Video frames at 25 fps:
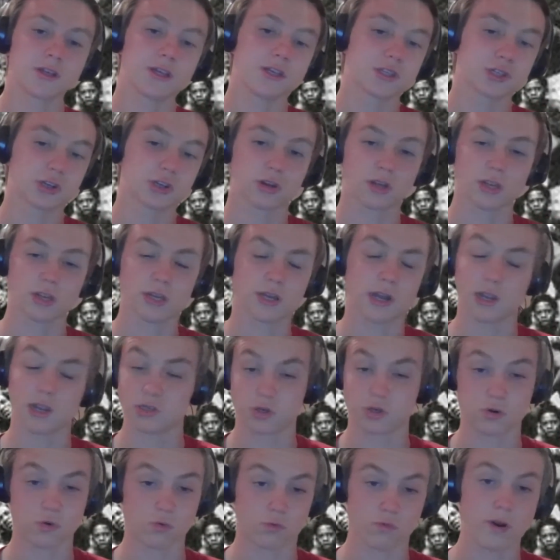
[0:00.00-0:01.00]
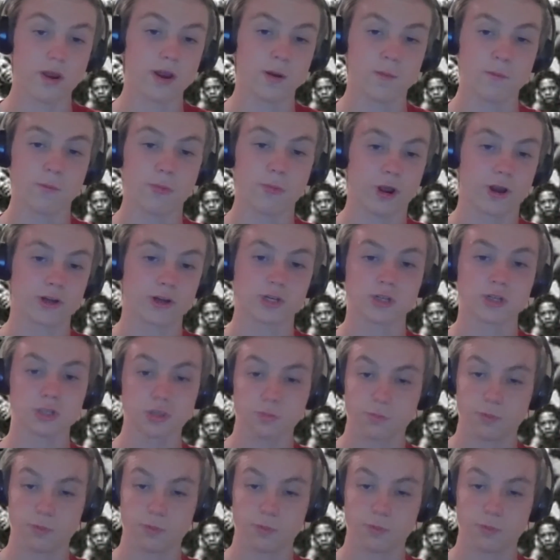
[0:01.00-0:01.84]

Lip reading: He does great impressions, but